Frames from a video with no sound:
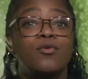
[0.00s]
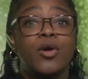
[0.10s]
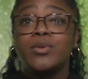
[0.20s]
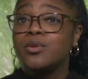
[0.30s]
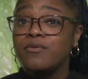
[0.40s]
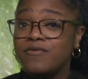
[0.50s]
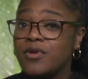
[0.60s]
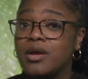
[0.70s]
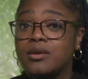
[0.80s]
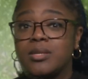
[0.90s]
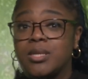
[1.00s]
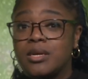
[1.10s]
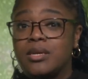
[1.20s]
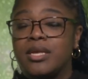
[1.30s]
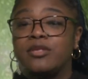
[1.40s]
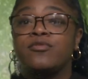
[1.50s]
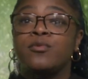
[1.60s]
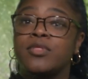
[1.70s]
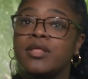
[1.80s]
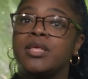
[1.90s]
Although it's not fully understood, it's
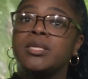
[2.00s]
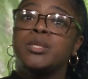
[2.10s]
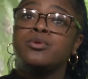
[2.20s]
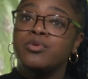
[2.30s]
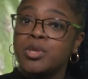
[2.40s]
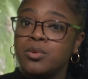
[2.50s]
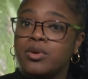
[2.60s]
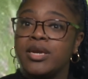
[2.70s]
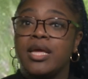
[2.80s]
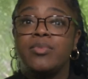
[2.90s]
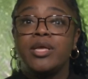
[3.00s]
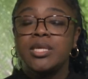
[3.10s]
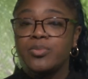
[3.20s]
thought that this is crucial in enabling